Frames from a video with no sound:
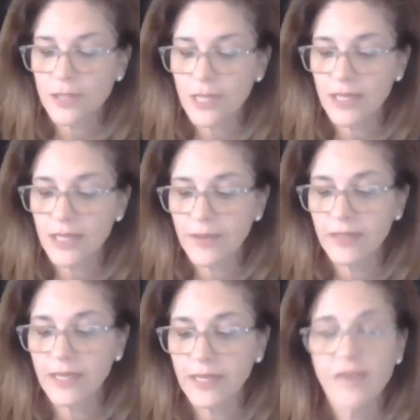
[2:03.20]
thinking about
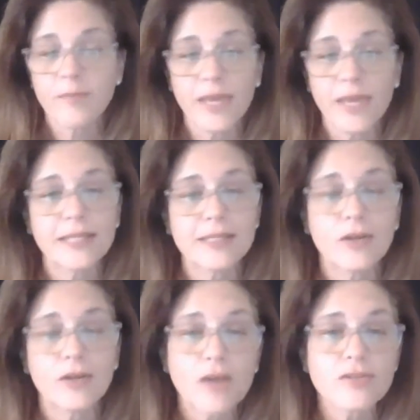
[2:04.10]
the cave paintings,
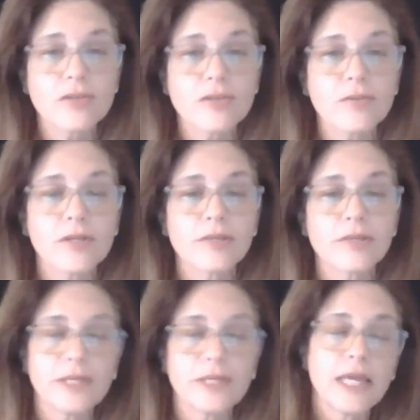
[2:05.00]
and also we're going to
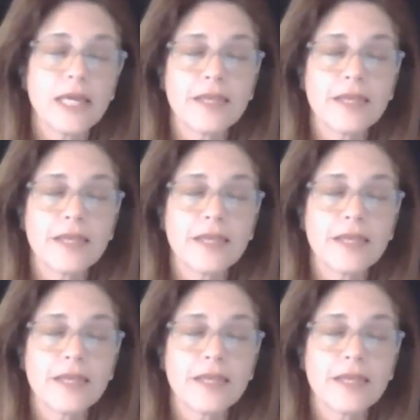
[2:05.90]
be